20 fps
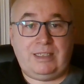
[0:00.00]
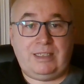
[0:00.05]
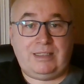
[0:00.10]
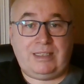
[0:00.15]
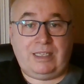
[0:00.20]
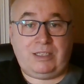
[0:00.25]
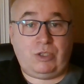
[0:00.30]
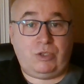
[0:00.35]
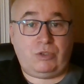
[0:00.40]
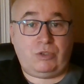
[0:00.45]

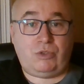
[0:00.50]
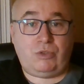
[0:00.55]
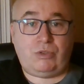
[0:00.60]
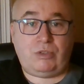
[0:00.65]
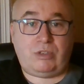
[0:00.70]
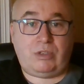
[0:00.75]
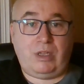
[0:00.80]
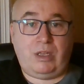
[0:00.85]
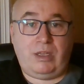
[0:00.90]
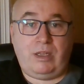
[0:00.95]
that they're
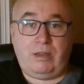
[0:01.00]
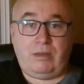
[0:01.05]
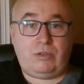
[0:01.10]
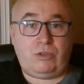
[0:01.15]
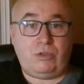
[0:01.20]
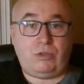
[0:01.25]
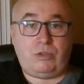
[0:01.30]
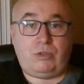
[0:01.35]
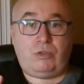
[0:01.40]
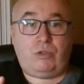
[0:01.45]

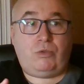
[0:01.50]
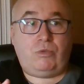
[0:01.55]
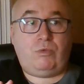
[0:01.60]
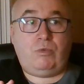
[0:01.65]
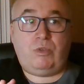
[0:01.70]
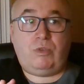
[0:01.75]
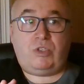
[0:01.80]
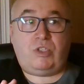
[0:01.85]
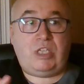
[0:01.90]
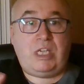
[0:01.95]
just
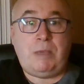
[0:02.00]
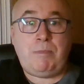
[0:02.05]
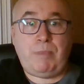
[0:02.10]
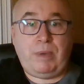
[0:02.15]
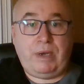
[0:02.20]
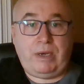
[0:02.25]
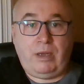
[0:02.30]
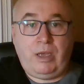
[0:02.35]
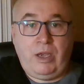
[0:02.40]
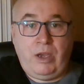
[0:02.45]

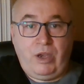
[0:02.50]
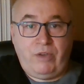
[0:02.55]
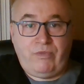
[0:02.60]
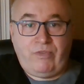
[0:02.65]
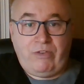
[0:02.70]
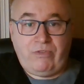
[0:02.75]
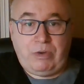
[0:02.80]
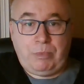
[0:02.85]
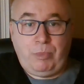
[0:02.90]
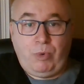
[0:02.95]
seeping out of
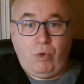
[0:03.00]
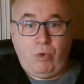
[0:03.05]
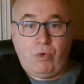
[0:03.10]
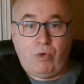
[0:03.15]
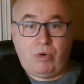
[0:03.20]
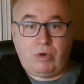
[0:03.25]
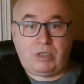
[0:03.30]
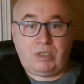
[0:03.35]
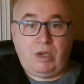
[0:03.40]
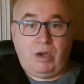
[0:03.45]
every
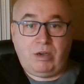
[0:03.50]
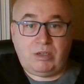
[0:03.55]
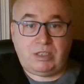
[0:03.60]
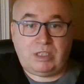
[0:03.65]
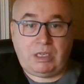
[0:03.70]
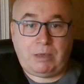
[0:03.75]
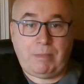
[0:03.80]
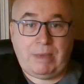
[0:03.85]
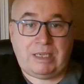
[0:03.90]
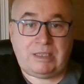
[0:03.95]
pore
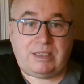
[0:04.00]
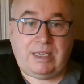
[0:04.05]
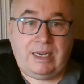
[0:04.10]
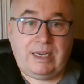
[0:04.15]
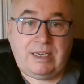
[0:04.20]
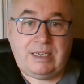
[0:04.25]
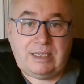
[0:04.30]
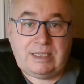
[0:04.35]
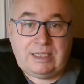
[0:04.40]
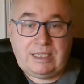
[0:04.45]
toxic
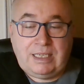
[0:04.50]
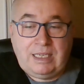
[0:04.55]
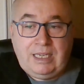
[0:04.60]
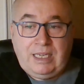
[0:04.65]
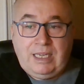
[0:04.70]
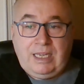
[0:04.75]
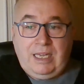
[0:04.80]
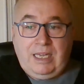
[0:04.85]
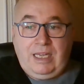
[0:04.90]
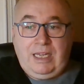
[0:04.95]
masculinity.
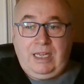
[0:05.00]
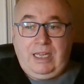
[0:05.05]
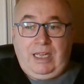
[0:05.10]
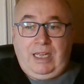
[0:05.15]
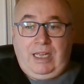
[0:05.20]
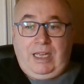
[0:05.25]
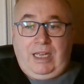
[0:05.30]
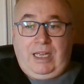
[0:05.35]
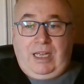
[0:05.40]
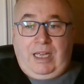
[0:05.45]

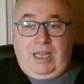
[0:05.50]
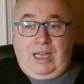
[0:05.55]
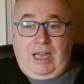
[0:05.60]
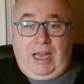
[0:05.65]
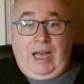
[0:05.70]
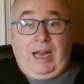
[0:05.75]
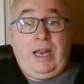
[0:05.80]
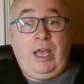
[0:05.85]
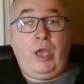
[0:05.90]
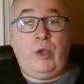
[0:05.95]

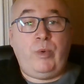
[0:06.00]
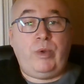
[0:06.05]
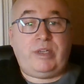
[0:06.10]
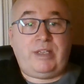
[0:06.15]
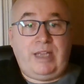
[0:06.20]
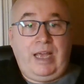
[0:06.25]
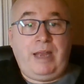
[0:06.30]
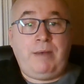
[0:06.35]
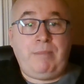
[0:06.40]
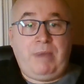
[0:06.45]
And how it
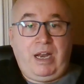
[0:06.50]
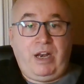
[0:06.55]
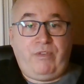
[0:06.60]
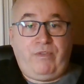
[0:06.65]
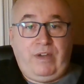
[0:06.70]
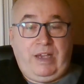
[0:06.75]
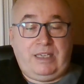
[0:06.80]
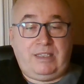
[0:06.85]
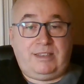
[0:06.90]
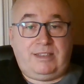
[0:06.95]
then
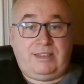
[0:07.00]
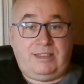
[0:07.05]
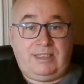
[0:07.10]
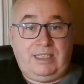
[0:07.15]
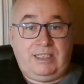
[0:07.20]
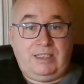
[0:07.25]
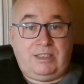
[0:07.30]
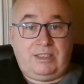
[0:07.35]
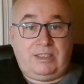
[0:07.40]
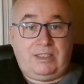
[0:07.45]
manifests
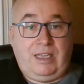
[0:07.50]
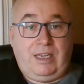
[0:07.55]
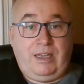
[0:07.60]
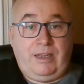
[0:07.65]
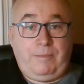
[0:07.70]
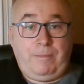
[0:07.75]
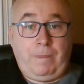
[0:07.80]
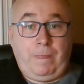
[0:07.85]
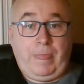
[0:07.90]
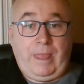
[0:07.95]
is
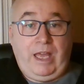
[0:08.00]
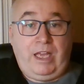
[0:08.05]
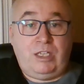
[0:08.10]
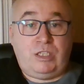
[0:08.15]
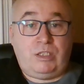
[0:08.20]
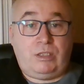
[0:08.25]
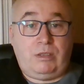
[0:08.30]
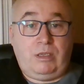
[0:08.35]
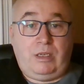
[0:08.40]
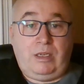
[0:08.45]

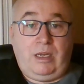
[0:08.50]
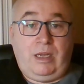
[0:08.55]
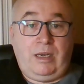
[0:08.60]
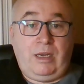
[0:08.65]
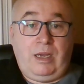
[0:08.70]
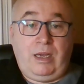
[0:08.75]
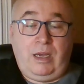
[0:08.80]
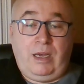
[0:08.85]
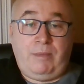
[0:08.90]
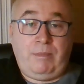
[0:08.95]

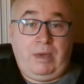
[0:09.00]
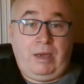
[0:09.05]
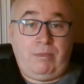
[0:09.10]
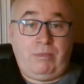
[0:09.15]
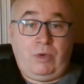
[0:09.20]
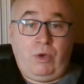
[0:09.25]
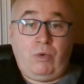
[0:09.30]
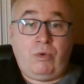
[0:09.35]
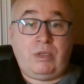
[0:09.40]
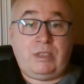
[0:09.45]
and I'm
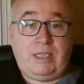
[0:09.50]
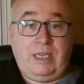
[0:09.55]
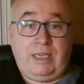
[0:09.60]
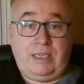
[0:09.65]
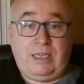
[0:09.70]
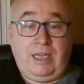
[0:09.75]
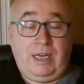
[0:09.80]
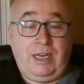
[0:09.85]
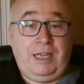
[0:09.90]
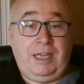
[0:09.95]
going to
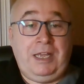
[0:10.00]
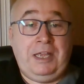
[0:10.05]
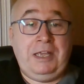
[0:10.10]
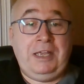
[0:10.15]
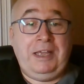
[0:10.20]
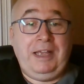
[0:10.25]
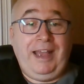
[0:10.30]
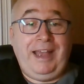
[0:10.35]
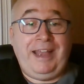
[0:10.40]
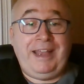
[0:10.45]
take, and
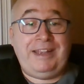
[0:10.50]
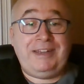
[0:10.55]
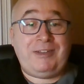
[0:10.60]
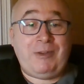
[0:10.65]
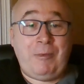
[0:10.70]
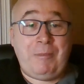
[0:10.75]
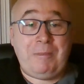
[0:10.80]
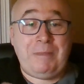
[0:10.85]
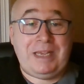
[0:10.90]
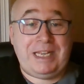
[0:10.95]
I
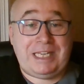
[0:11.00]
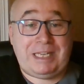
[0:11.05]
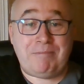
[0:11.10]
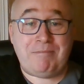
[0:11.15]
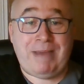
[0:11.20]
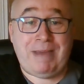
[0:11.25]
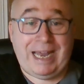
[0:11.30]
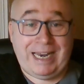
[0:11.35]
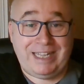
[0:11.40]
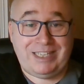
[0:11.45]
don't mean to
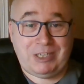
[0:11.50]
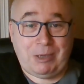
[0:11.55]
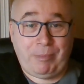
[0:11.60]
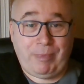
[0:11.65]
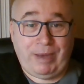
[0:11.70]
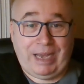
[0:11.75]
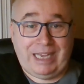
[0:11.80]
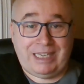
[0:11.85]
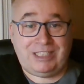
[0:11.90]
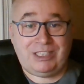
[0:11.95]
manage up
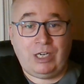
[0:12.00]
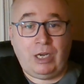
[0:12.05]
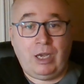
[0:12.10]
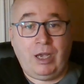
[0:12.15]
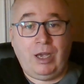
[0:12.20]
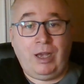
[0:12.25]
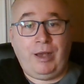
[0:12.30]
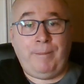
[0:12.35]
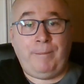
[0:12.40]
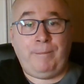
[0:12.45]
bash,
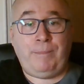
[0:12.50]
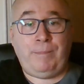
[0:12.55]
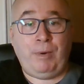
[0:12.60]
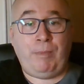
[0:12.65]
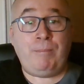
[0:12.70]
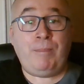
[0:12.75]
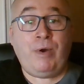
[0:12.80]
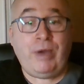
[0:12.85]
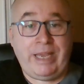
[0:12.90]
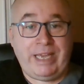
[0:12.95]
but
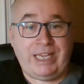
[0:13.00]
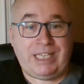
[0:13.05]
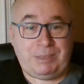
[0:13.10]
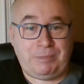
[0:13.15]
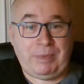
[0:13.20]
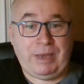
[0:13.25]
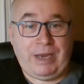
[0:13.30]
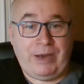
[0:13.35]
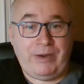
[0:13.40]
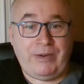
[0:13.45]
my
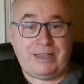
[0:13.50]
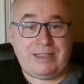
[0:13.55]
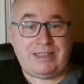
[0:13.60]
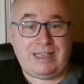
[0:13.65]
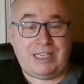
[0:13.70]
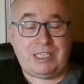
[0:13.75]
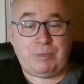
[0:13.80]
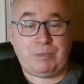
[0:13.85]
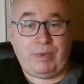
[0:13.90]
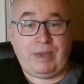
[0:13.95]
experience
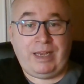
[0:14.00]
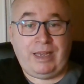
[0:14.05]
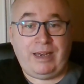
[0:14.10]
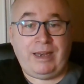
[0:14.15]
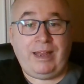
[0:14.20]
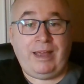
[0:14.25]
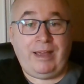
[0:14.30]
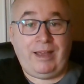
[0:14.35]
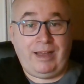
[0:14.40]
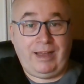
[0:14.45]
has
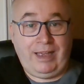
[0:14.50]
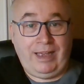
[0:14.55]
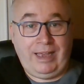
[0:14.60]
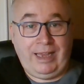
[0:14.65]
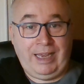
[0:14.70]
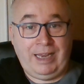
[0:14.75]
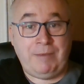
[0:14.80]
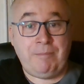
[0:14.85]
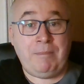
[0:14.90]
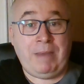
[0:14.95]
been
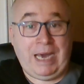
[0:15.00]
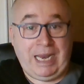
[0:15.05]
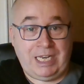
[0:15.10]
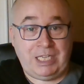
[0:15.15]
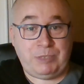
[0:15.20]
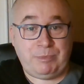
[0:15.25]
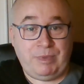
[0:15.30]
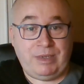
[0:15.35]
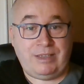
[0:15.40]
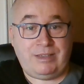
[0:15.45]
in
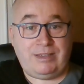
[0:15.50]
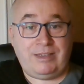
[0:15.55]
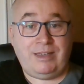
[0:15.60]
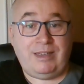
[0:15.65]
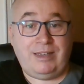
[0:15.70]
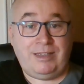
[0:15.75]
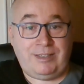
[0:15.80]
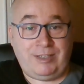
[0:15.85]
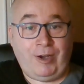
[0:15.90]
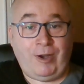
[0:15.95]
management.
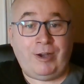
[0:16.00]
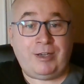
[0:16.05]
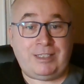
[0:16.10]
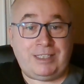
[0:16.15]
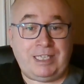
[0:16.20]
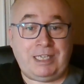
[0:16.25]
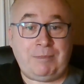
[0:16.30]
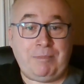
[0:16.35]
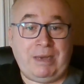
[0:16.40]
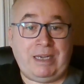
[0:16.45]

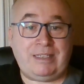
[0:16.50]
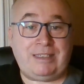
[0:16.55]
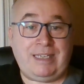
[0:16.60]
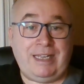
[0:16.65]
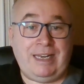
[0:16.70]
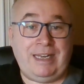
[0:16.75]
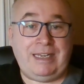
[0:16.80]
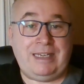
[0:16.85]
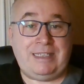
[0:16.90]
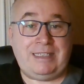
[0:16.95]
Toxic
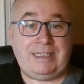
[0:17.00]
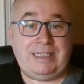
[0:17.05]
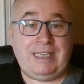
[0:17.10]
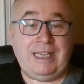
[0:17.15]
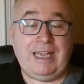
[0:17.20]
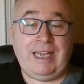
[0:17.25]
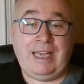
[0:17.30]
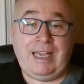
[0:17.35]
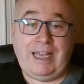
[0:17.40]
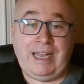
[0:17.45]
masculinity
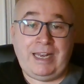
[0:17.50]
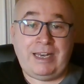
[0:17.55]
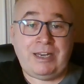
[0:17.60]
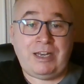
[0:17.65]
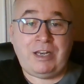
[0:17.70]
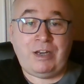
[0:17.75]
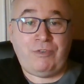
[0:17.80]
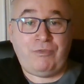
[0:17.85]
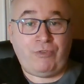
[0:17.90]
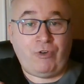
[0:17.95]
in
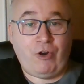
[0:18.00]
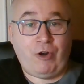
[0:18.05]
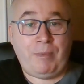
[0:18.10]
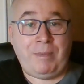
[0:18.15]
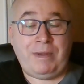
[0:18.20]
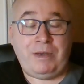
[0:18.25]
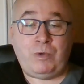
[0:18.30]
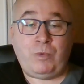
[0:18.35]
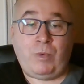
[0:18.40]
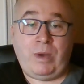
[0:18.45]
an
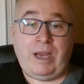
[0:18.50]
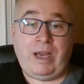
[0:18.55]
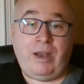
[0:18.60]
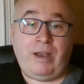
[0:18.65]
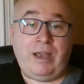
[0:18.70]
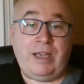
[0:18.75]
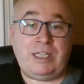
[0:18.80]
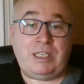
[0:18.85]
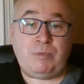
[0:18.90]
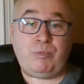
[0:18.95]
environment
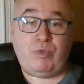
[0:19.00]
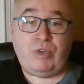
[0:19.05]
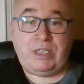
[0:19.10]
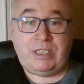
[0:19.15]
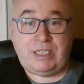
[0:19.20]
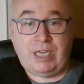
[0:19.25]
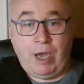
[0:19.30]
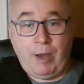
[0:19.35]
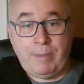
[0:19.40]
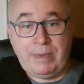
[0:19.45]
where it's
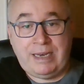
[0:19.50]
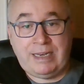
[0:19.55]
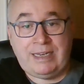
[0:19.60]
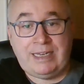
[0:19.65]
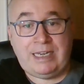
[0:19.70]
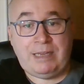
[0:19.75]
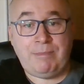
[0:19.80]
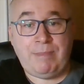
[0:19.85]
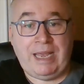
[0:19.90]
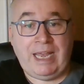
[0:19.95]

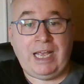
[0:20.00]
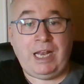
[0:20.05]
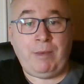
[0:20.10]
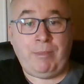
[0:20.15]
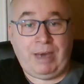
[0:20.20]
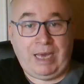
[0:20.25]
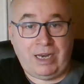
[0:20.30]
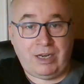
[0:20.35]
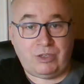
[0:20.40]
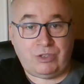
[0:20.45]
predominantly male
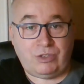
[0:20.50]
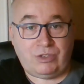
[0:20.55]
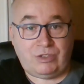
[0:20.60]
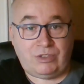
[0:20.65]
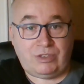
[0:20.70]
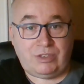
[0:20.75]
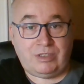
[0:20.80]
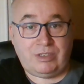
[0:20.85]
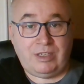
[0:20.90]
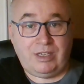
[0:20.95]

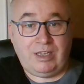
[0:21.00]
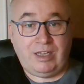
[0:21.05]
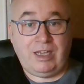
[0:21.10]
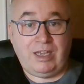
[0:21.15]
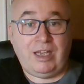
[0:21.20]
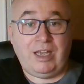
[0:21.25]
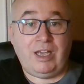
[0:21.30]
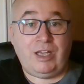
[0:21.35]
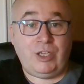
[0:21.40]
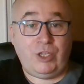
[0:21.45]
managers,
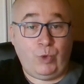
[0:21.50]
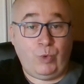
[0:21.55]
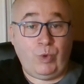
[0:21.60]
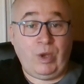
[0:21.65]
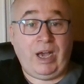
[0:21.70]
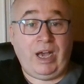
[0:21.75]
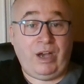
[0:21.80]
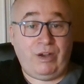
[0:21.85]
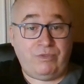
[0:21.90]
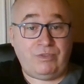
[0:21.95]
you
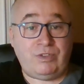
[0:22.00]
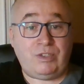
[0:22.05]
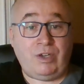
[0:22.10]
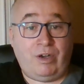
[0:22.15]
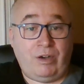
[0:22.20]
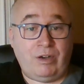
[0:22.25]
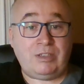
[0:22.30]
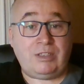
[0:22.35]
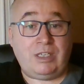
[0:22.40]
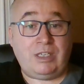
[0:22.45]
have
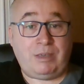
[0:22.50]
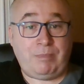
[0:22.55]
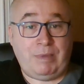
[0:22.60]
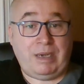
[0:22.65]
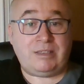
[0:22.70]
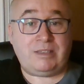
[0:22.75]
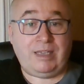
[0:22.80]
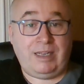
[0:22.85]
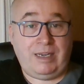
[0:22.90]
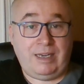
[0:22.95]
toxic
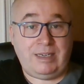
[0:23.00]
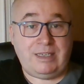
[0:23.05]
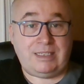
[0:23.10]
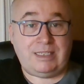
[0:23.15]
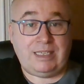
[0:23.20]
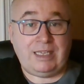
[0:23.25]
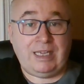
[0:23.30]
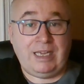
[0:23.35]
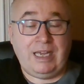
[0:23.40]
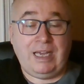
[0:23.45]

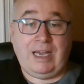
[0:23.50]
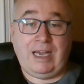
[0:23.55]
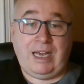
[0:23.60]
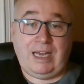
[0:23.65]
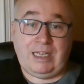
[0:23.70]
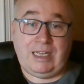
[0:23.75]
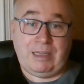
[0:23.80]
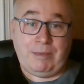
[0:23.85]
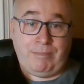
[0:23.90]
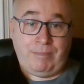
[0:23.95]
masculinity,
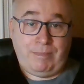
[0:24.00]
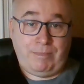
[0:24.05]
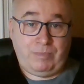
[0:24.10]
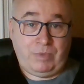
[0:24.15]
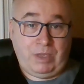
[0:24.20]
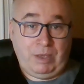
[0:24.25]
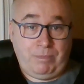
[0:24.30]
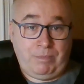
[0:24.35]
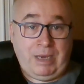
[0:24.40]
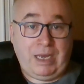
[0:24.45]
and
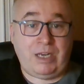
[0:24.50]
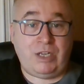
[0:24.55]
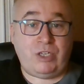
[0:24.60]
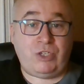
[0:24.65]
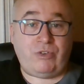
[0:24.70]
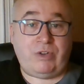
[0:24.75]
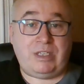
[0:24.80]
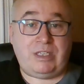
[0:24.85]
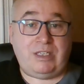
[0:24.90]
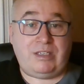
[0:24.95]
the
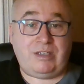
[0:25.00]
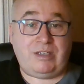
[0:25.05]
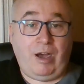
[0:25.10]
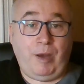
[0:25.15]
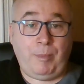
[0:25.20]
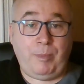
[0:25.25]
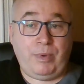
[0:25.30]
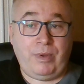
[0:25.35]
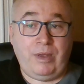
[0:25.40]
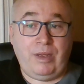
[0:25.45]
manager at the
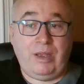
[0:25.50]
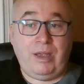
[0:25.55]
top,